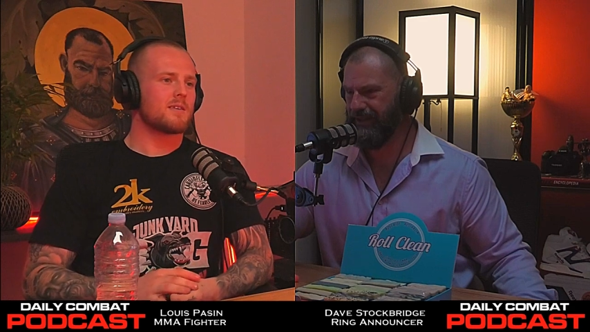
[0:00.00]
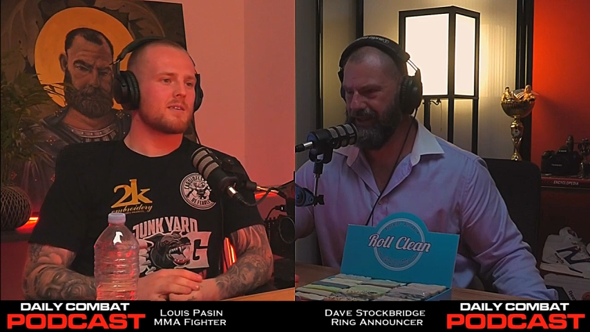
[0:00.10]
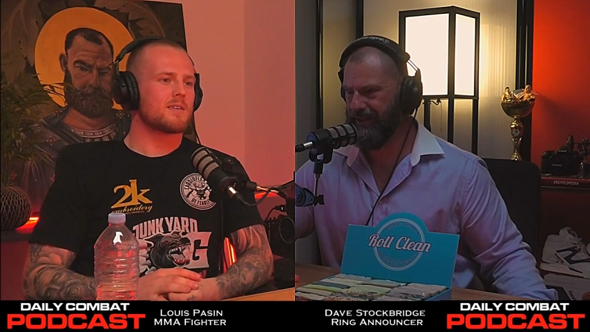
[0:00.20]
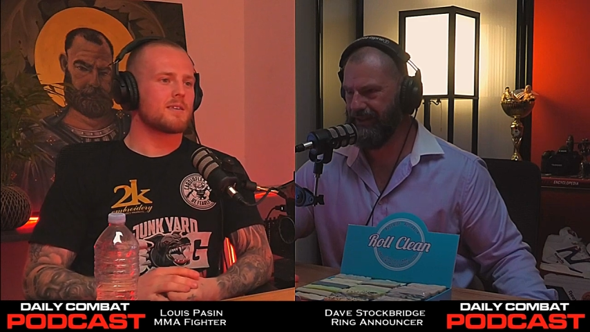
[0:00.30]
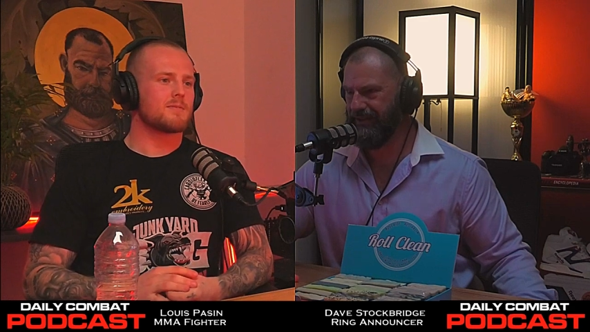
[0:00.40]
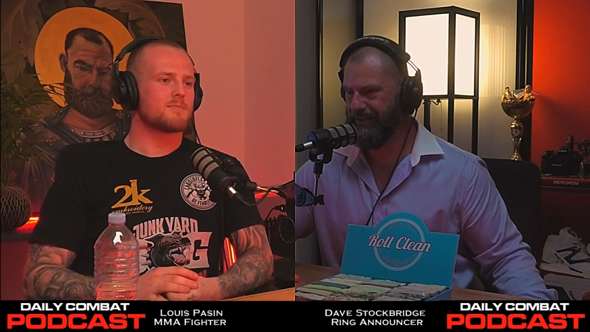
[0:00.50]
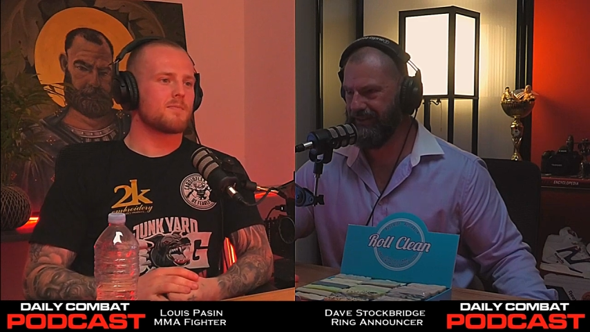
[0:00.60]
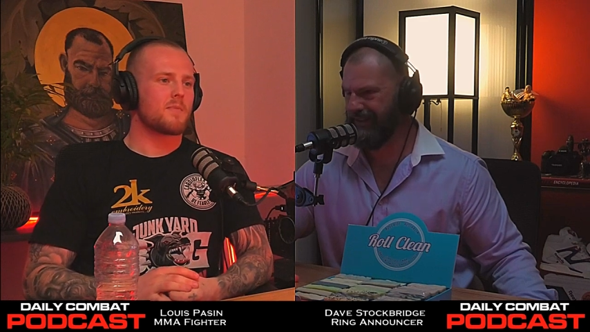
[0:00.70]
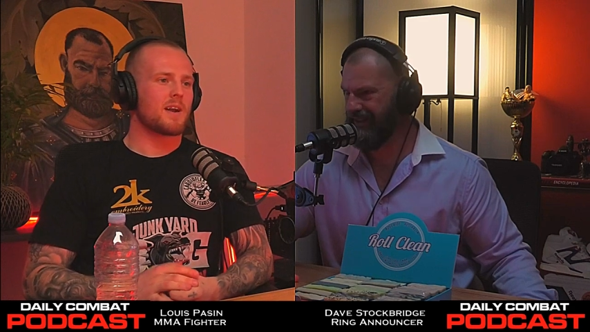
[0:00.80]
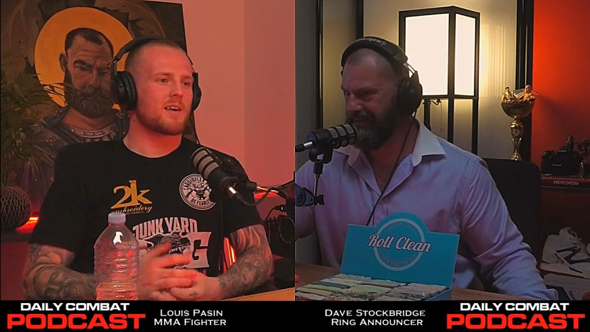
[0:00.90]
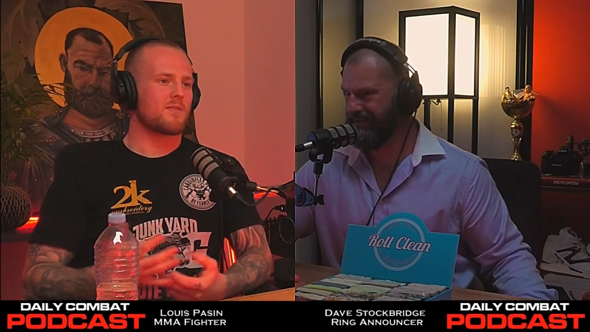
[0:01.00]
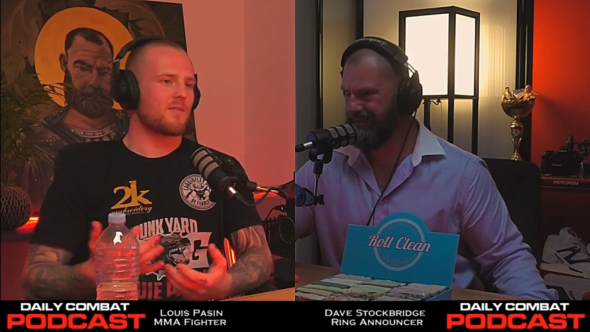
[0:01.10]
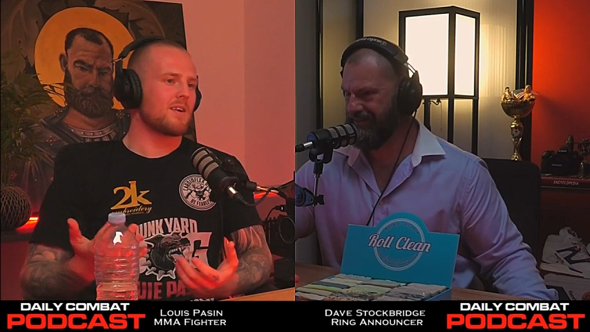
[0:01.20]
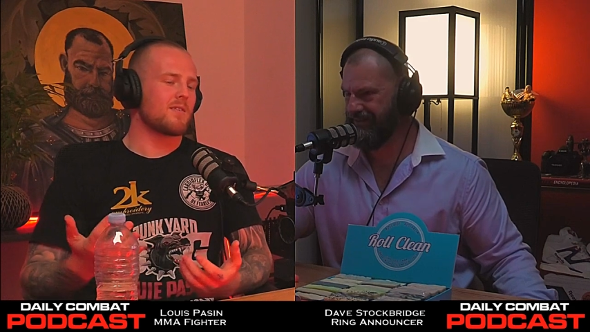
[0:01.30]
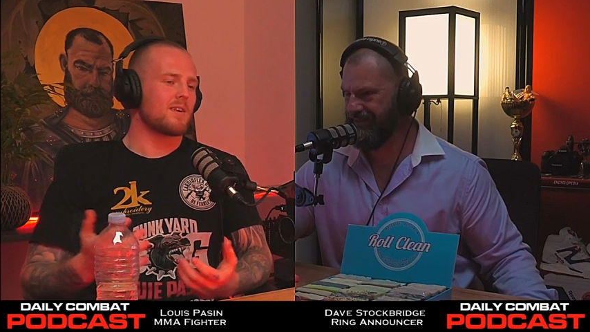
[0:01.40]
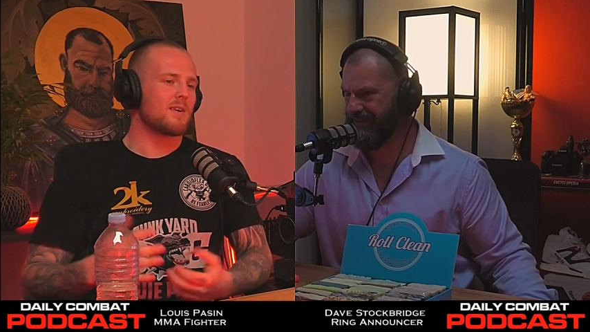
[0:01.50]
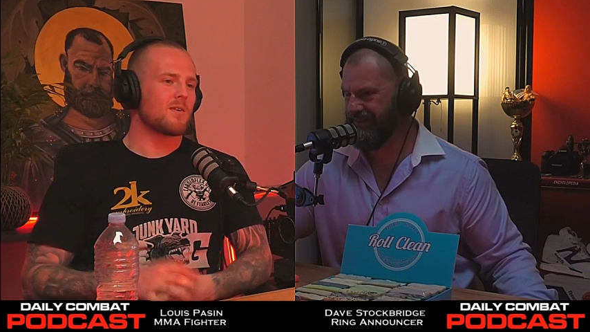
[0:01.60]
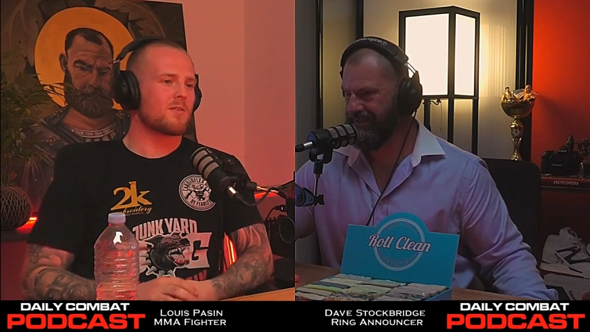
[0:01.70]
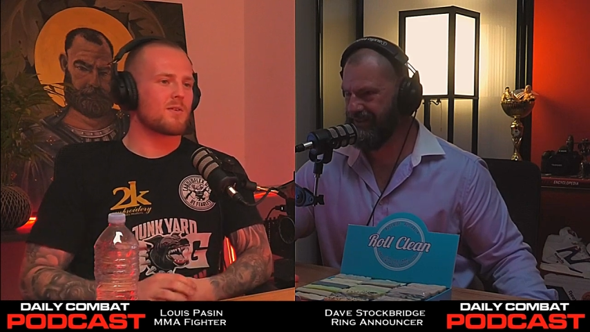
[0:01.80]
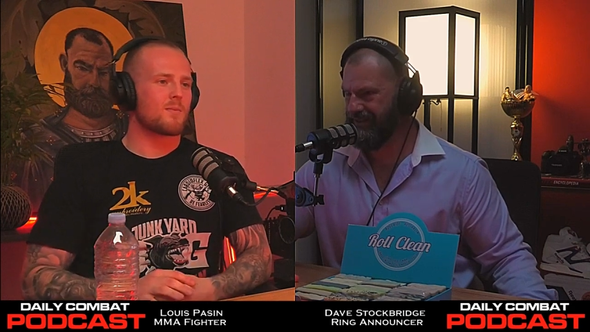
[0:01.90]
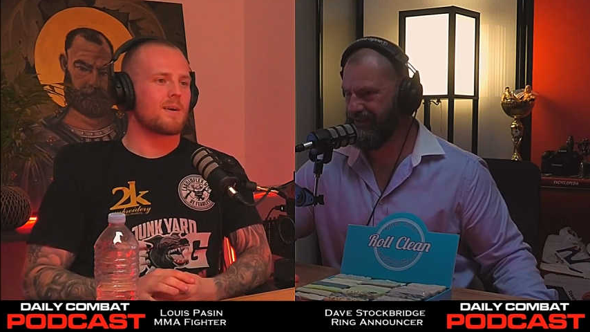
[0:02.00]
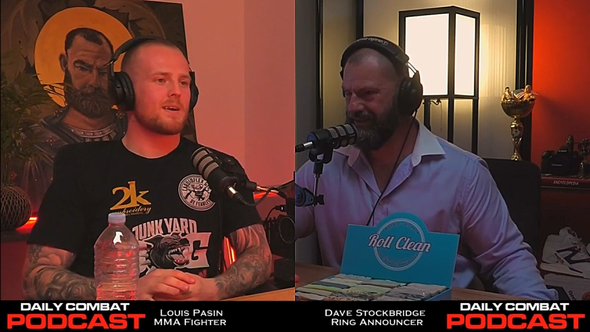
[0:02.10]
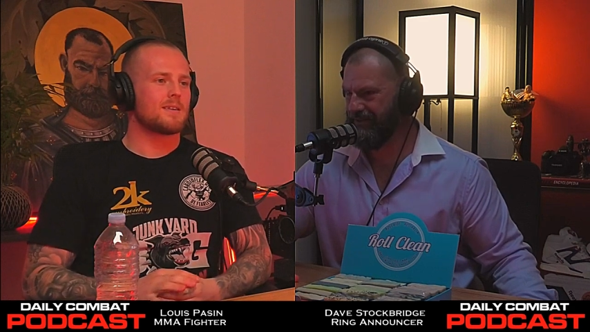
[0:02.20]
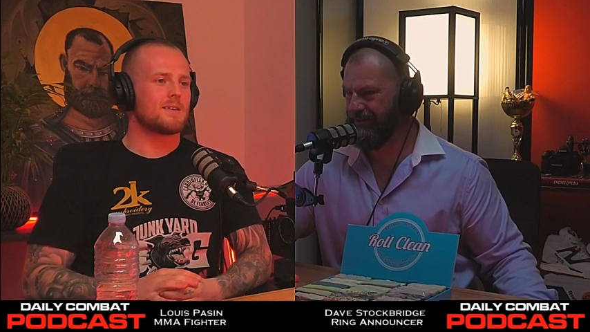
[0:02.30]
Speaker 1: Yeah. yeah. yeah. I can think of anyone off the top of my head.